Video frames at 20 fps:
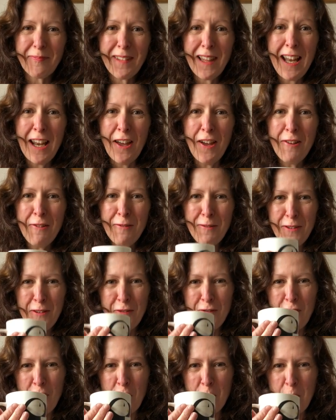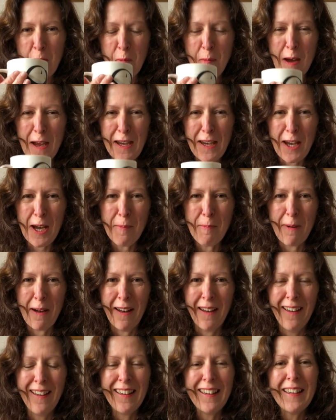Hello, you've caught me with my cuppa.
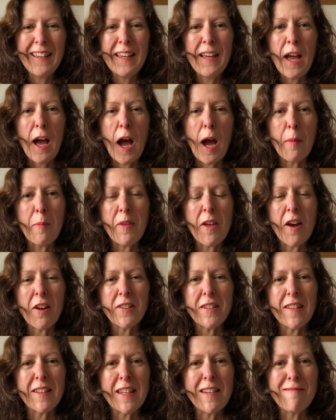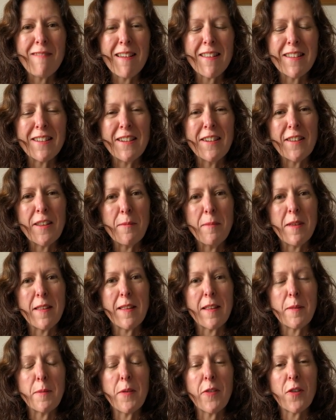I'm the artist in residence at
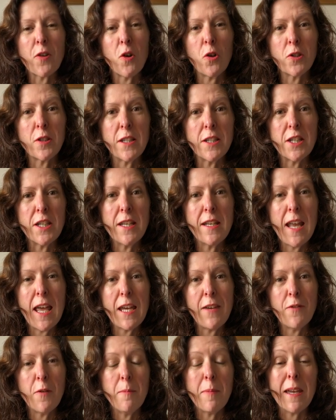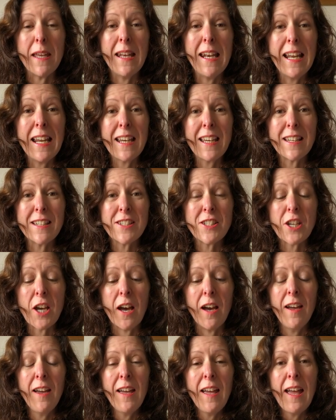Mrs Smith's Cottage in Navenby in
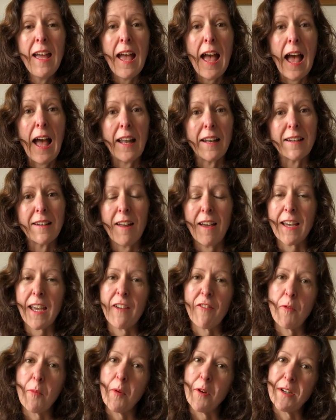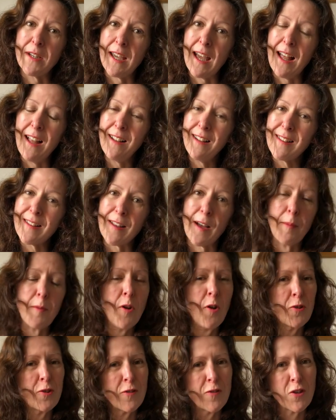Lincolnshire, and like everybody else, I'm
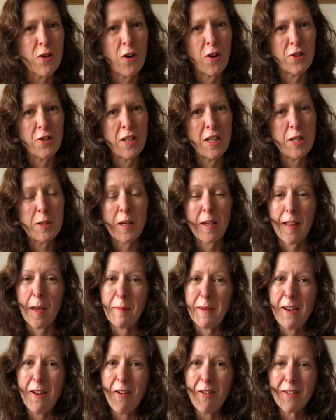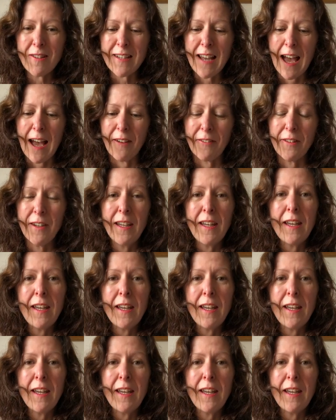not at the cottage because I'm in lockdown.